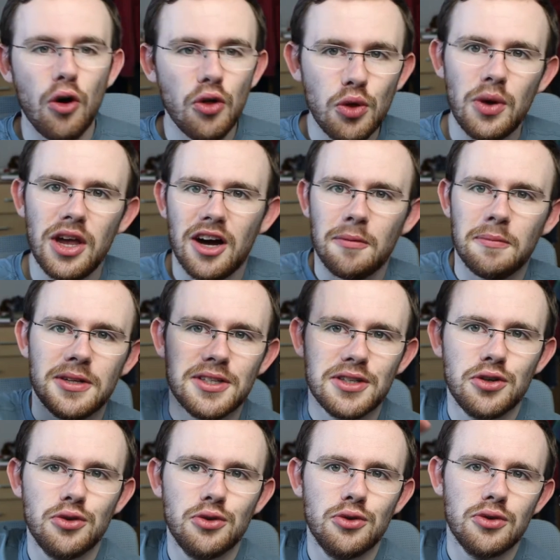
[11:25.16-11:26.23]
all the way up
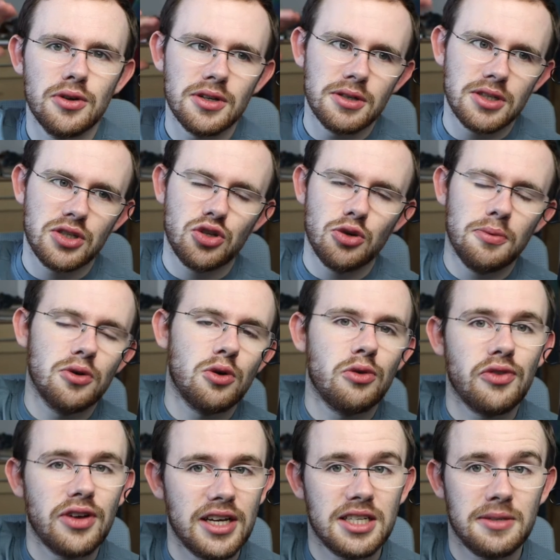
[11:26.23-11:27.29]
to
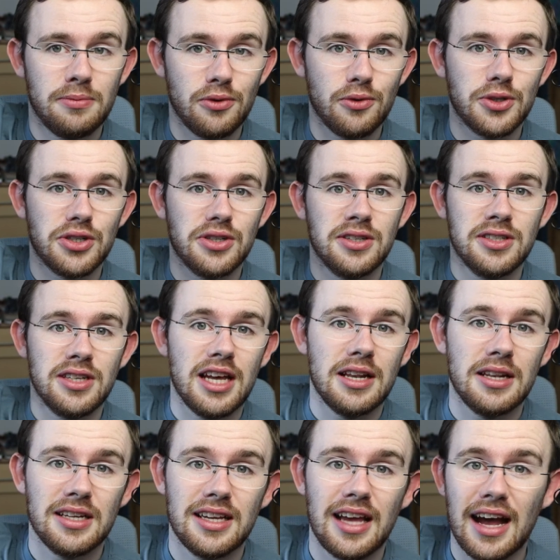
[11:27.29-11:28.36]
supernova explosions
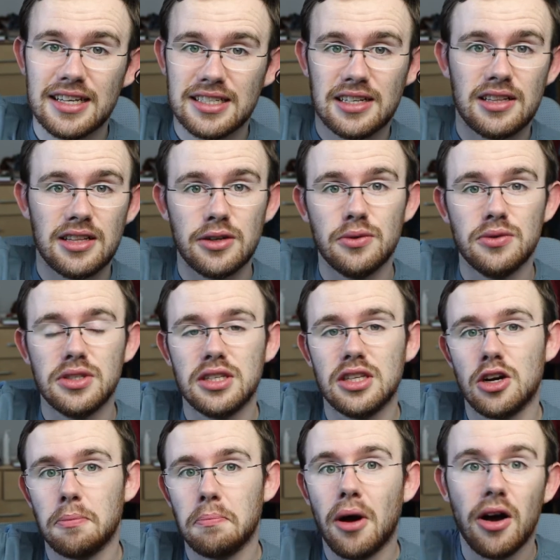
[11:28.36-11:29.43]
in gas clouds
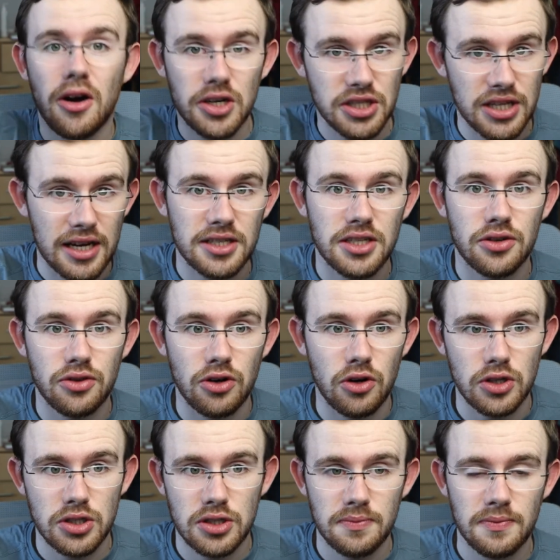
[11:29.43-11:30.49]
that are parsecs
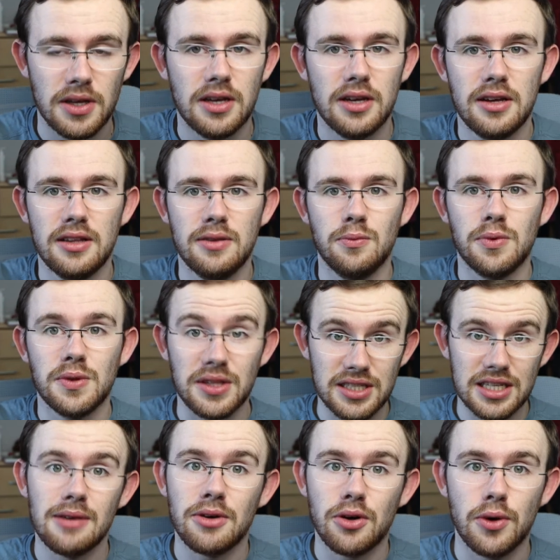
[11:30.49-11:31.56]
across with the
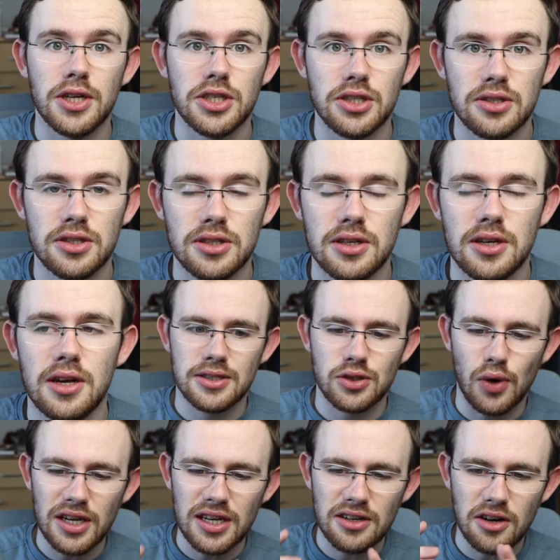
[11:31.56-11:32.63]
same equations.
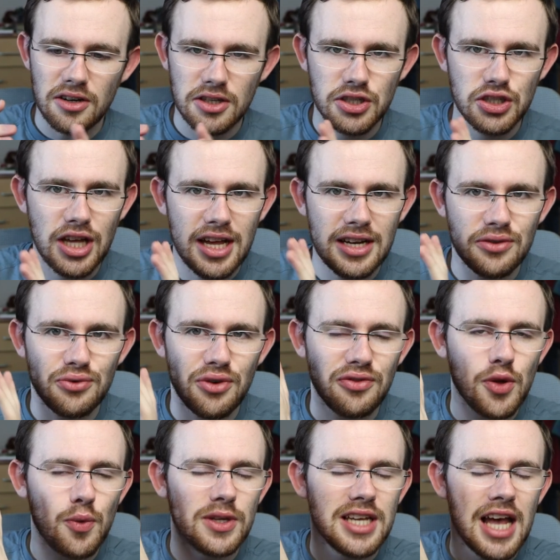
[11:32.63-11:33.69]
So I can understand
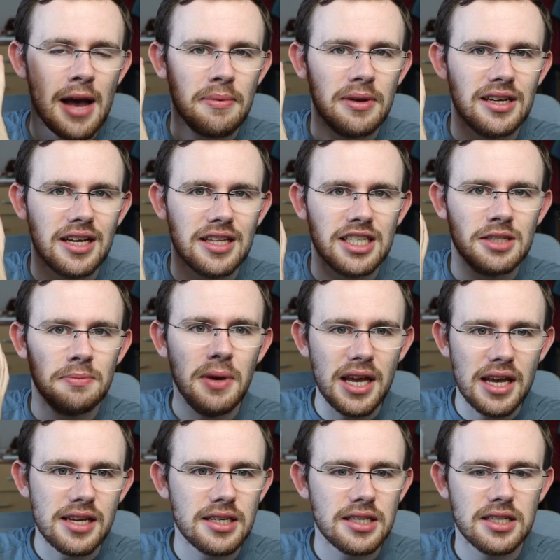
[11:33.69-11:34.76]
roughly what's happening in
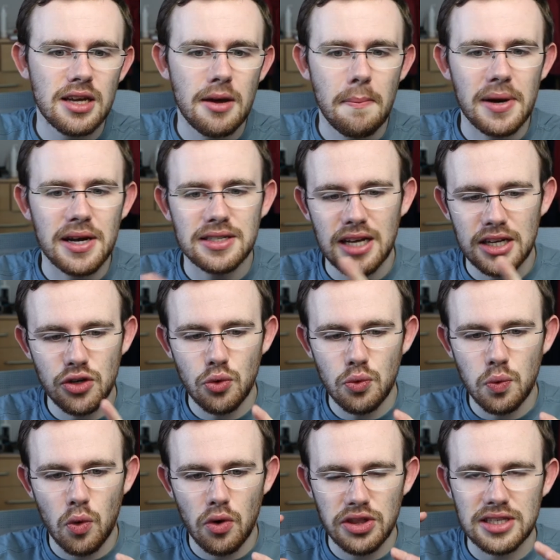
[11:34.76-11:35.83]
space because I know
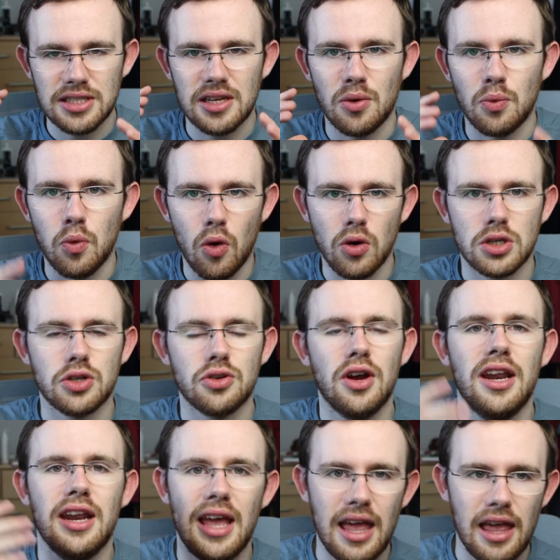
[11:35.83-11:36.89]
what things like water
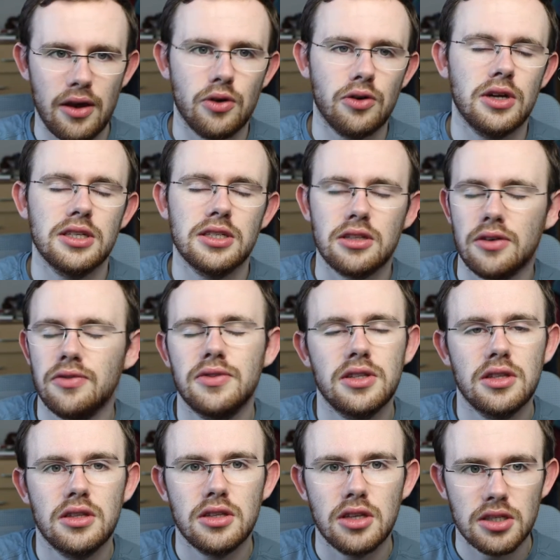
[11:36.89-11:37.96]
and air and stuff
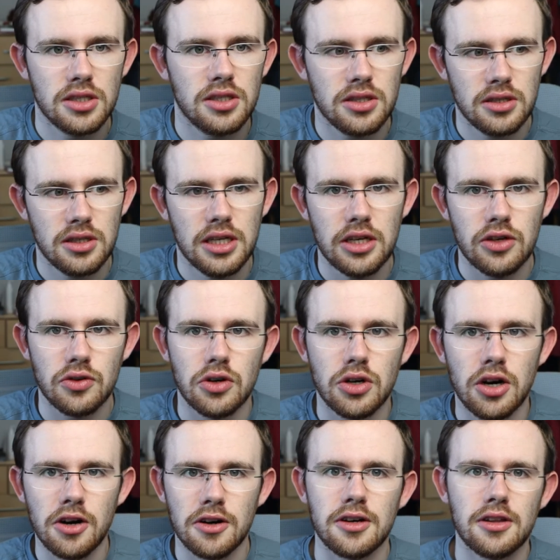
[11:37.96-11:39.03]
does here on
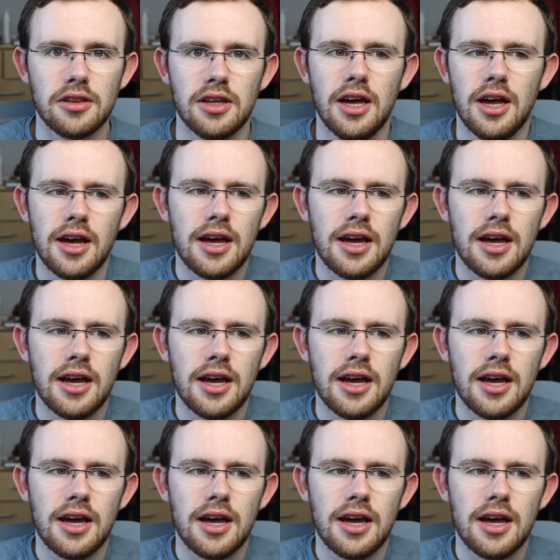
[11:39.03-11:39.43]
Earth.